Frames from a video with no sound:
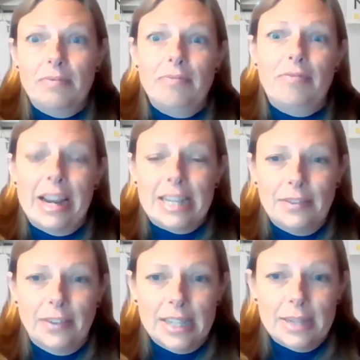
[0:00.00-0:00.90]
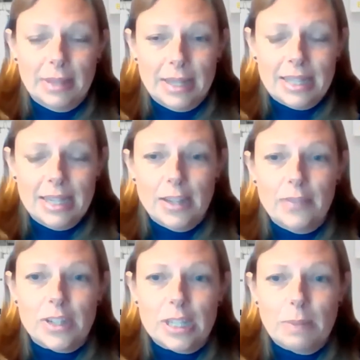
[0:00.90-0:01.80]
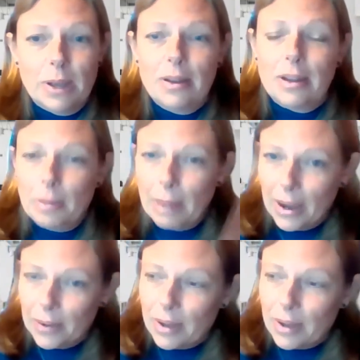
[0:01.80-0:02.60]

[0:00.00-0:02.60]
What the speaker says: rectifying some of those things I've just spoken about.